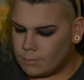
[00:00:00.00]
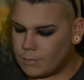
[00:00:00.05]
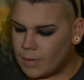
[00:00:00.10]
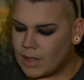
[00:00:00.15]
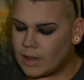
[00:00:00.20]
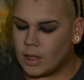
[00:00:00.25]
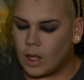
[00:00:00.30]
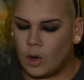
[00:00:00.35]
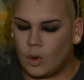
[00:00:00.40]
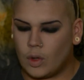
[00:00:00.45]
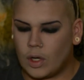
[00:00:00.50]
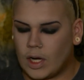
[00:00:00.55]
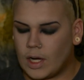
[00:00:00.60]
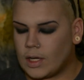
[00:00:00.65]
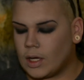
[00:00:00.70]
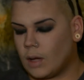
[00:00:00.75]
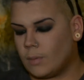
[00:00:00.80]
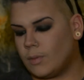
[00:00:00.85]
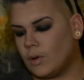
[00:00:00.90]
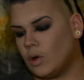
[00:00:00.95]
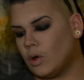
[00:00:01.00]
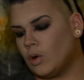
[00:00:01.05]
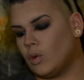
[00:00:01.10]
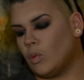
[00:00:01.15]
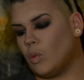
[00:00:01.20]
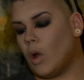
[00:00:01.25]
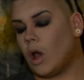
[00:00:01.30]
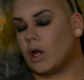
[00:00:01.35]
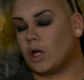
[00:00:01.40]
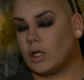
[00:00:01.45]
my lower and upper
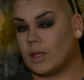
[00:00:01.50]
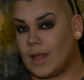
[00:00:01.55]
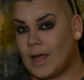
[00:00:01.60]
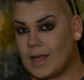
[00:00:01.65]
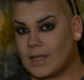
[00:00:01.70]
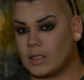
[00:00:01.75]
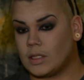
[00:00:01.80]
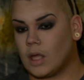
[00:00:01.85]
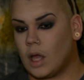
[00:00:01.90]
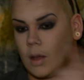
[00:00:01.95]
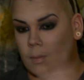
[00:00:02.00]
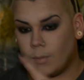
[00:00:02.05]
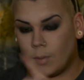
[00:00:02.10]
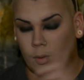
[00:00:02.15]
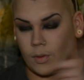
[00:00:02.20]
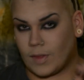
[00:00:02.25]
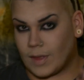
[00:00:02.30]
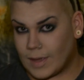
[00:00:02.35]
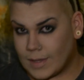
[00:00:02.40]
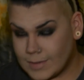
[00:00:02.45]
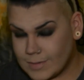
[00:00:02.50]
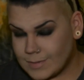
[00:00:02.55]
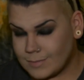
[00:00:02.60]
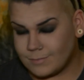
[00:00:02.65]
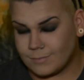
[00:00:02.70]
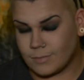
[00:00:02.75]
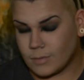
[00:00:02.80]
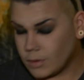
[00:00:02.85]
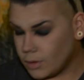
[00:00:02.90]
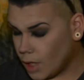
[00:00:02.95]
waterline on both eyes,
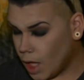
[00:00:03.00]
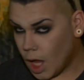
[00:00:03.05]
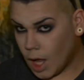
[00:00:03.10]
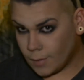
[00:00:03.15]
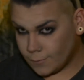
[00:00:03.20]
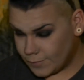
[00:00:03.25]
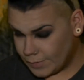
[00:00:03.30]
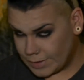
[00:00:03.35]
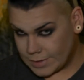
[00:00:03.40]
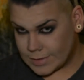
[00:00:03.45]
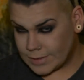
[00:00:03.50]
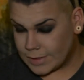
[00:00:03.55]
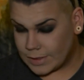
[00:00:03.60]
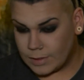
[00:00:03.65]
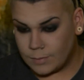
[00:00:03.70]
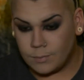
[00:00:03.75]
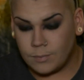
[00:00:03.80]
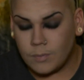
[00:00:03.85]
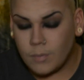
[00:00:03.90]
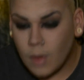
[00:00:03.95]
obviously.